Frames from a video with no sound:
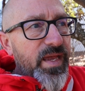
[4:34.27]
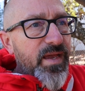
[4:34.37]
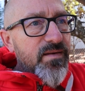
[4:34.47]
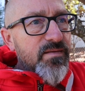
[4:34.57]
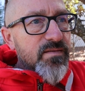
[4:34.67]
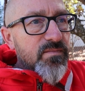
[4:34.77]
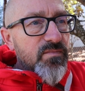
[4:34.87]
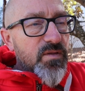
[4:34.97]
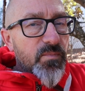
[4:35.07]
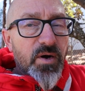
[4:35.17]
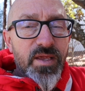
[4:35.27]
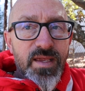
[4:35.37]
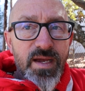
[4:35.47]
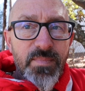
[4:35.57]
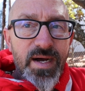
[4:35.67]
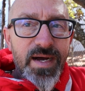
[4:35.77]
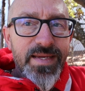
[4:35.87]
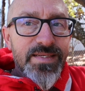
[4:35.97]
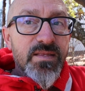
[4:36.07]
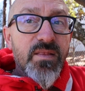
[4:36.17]
and the market got
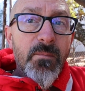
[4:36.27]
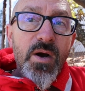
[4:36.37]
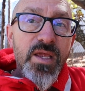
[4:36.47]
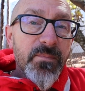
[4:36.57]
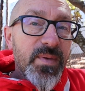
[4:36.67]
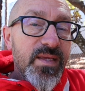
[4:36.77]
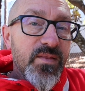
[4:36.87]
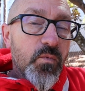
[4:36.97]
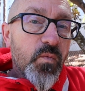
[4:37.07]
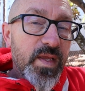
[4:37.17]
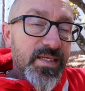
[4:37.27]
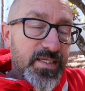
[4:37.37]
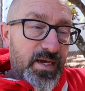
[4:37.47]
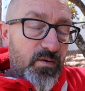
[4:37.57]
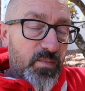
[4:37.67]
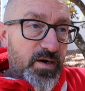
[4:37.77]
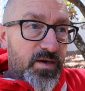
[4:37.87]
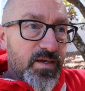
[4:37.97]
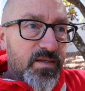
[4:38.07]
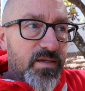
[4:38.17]
behind it, the market being the retail
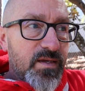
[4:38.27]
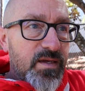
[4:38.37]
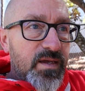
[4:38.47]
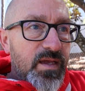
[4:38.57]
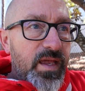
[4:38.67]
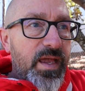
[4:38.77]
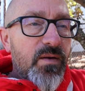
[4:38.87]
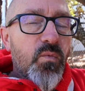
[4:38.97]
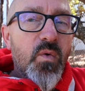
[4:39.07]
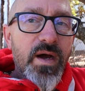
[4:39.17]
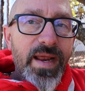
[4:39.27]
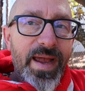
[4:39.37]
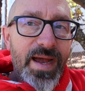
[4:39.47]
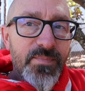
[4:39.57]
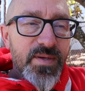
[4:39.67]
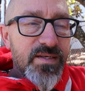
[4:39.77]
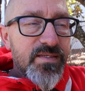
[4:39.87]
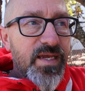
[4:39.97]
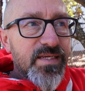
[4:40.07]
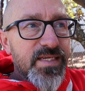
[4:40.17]
market. And what
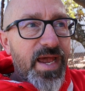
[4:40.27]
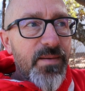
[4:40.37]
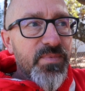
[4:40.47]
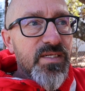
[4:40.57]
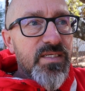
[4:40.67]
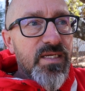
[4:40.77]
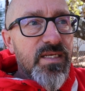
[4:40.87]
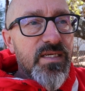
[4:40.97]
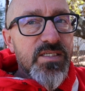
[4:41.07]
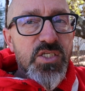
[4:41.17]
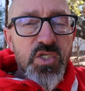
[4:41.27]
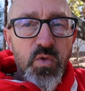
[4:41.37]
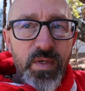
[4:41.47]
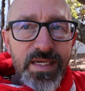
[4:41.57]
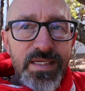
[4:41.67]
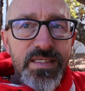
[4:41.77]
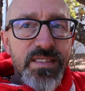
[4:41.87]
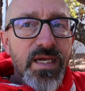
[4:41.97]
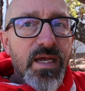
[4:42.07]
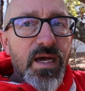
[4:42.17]
happened has happened, it is
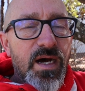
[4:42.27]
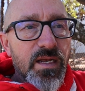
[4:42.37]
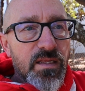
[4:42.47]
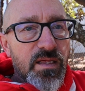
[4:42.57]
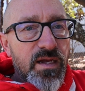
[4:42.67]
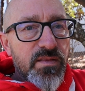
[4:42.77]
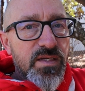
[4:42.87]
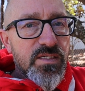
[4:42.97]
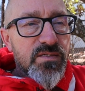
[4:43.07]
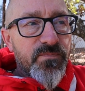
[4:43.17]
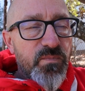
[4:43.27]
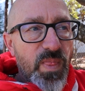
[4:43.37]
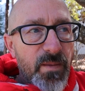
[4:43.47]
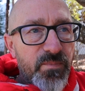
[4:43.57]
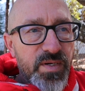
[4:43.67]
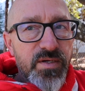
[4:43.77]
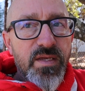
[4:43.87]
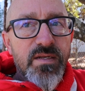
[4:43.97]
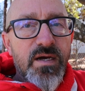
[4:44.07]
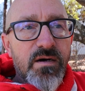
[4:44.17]
squeezed a lot of these
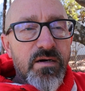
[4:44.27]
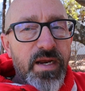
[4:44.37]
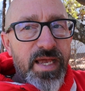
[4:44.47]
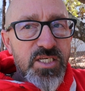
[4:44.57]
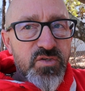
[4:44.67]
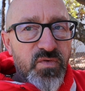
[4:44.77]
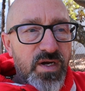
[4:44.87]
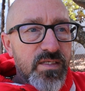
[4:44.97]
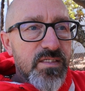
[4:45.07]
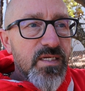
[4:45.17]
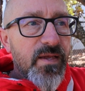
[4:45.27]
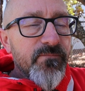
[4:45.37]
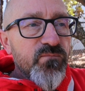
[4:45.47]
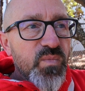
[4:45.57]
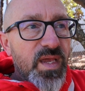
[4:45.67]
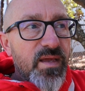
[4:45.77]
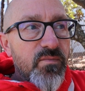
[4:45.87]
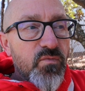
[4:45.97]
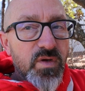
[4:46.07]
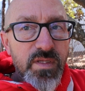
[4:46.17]
billion-dollar hedge funds
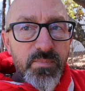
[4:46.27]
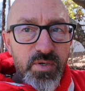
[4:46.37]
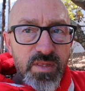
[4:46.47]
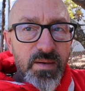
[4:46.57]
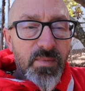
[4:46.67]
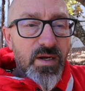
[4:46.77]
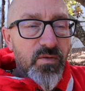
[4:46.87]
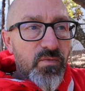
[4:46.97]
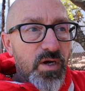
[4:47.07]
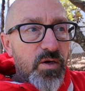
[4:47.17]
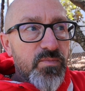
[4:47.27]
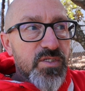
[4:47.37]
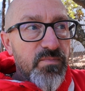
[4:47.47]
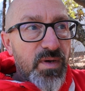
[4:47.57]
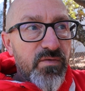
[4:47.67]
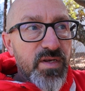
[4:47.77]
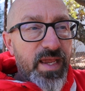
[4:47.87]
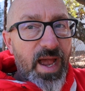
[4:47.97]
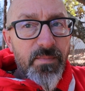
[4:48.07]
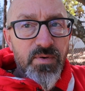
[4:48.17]
and really put them on the ropes. Melvin
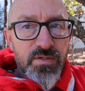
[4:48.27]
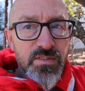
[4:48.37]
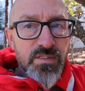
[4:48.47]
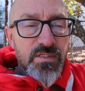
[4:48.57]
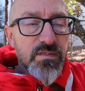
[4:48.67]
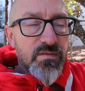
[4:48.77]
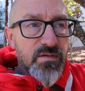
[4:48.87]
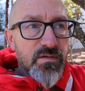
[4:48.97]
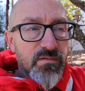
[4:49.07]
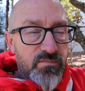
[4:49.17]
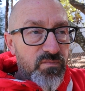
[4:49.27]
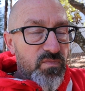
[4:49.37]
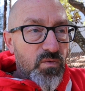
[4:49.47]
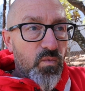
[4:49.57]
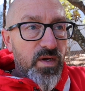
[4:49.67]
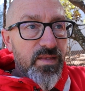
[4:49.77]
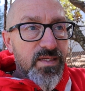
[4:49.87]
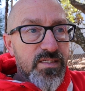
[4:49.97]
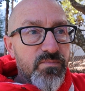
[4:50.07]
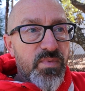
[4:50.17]
Capital is the one
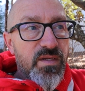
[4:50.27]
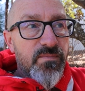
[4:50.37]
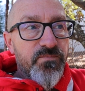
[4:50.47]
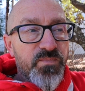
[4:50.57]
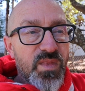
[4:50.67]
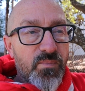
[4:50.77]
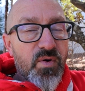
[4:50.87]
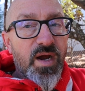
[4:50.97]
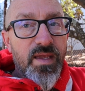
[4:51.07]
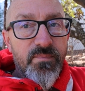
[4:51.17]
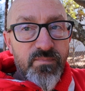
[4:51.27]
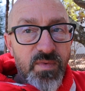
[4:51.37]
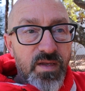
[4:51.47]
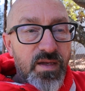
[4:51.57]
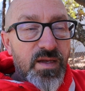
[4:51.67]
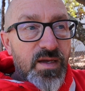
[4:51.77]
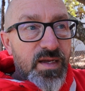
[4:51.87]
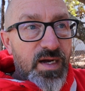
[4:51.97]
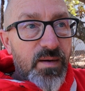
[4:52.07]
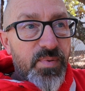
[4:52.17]
that's been the prime
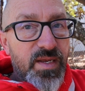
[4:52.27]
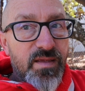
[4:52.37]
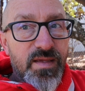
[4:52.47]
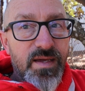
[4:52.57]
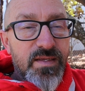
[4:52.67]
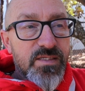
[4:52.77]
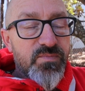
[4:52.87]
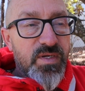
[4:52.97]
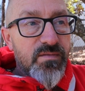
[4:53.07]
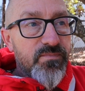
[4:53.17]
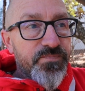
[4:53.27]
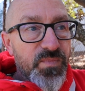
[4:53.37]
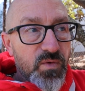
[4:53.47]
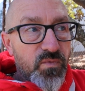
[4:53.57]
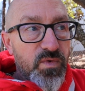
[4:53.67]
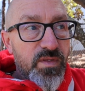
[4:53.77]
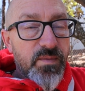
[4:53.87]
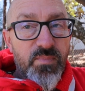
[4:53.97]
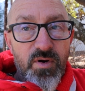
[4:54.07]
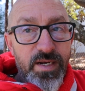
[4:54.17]
company that has been
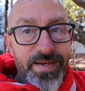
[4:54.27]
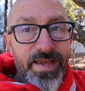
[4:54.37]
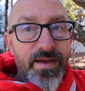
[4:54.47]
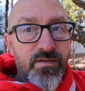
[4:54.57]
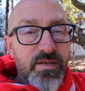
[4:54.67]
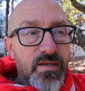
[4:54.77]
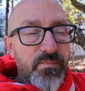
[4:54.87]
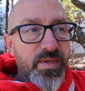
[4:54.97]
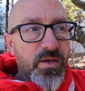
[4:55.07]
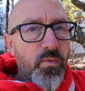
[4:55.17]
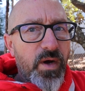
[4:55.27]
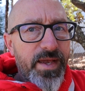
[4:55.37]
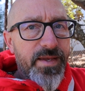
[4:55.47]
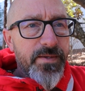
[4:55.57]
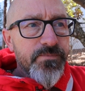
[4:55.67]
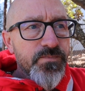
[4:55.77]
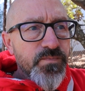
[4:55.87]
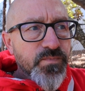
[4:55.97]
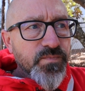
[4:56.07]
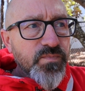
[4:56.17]
really brought down in a big way.
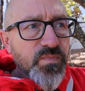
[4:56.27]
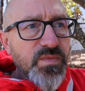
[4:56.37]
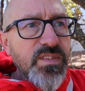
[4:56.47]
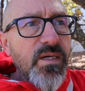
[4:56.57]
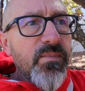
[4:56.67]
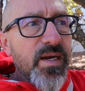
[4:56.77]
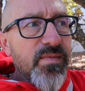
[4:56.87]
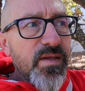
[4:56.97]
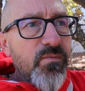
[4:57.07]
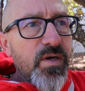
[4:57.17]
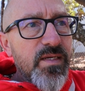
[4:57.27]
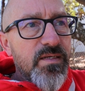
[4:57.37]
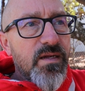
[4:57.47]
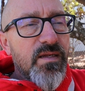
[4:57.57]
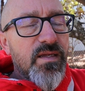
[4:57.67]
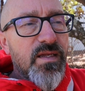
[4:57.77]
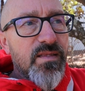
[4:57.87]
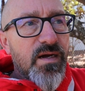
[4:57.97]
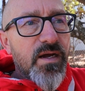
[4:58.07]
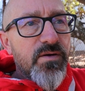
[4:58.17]
But I think what it,
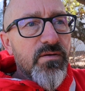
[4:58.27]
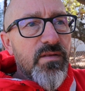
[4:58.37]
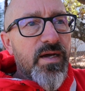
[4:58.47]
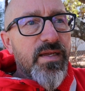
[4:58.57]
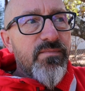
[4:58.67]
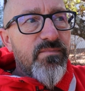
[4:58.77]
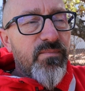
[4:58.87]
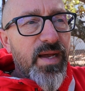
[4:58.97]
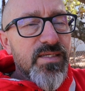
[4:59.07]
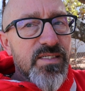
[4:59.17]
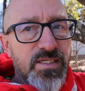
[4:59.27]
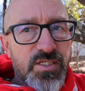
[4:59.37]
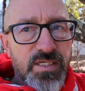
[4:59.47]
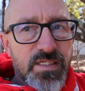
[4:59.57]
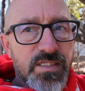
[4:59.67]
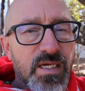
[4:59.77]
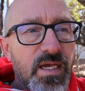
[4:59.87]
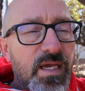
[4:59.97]
the underlying message is